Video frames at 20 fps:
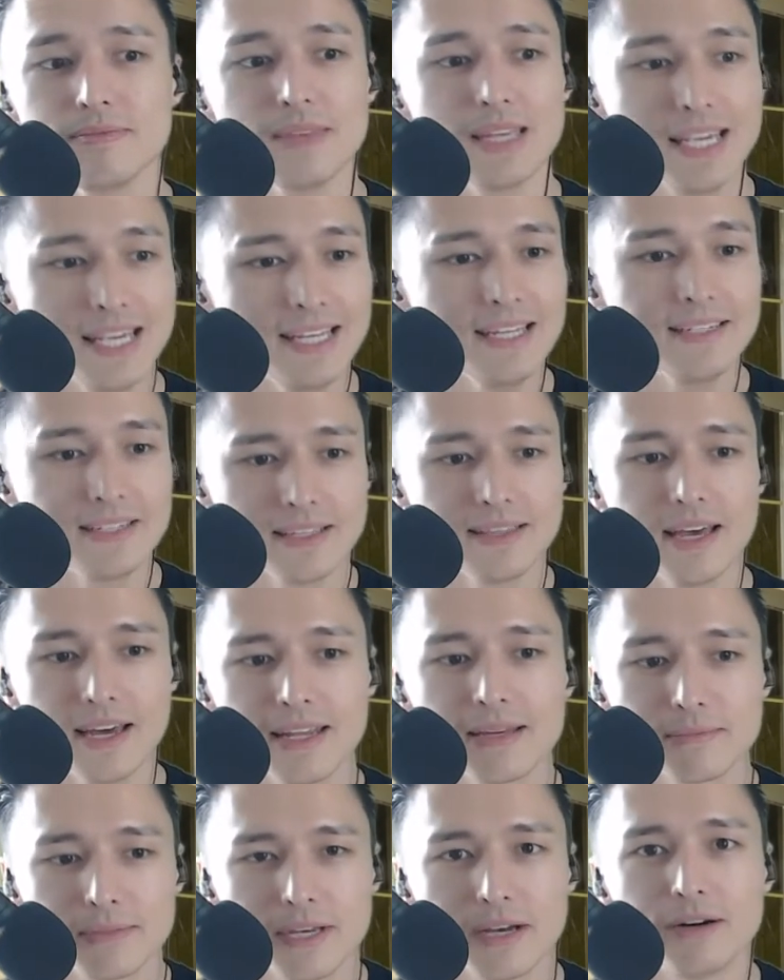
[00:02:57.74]
He did that
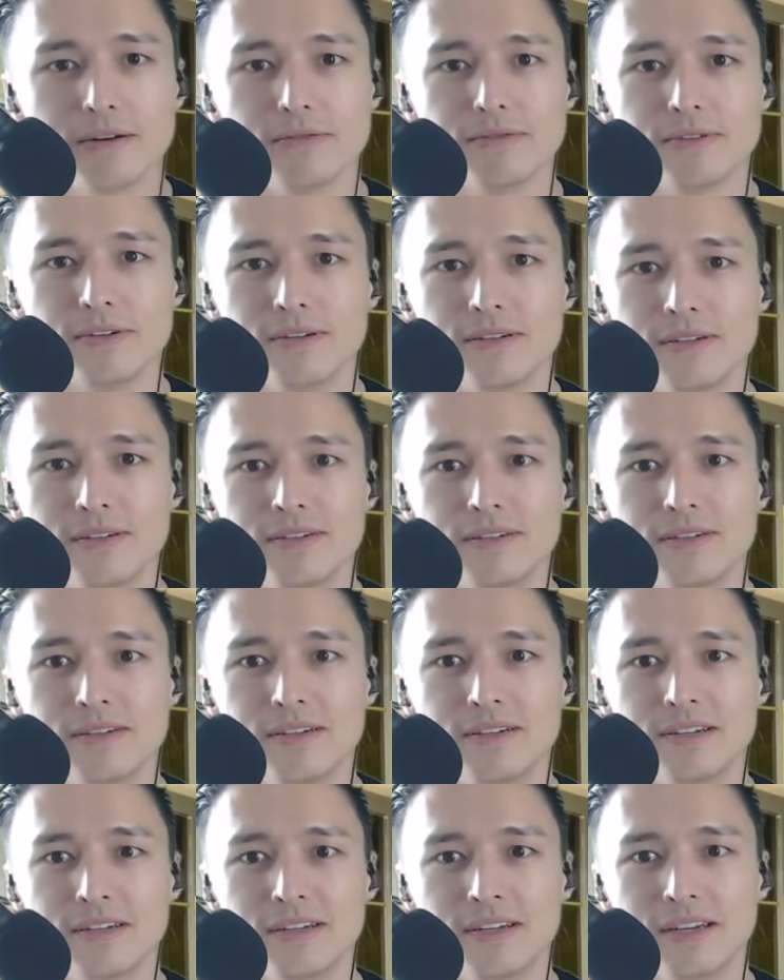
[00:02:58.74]
himself.
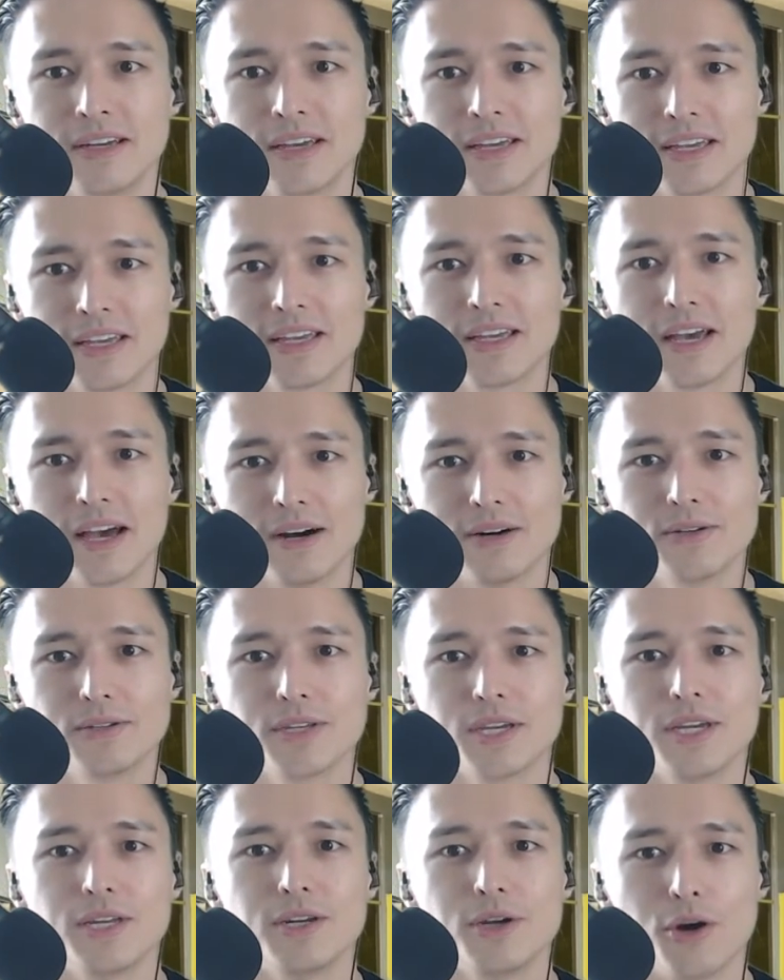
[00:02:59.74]
He
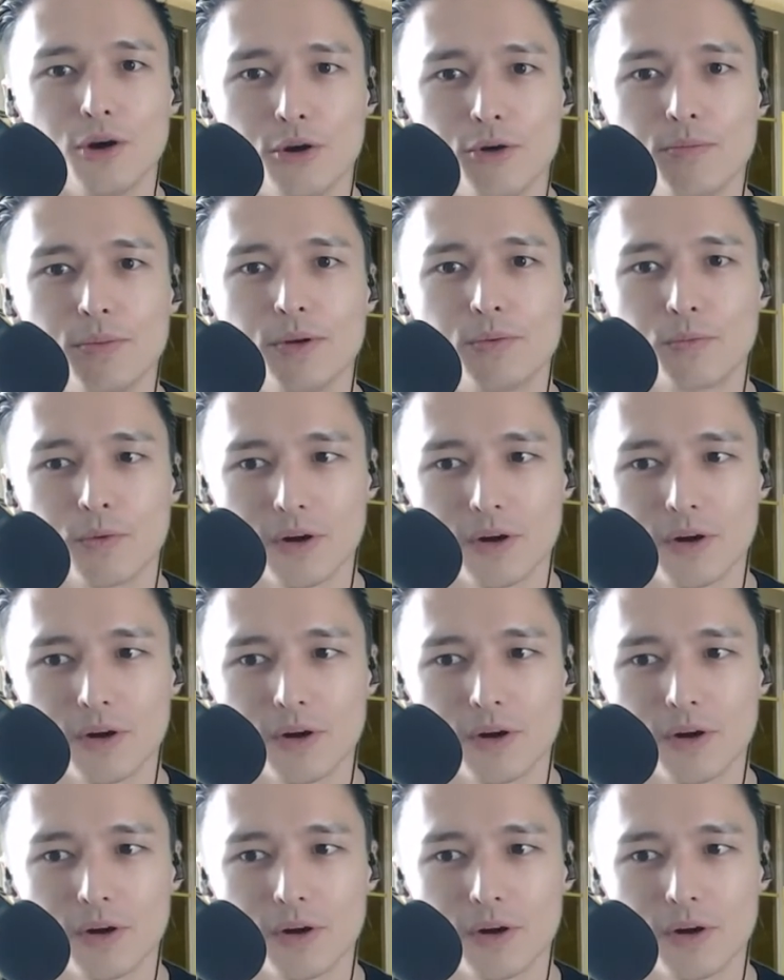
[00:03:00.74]
held an open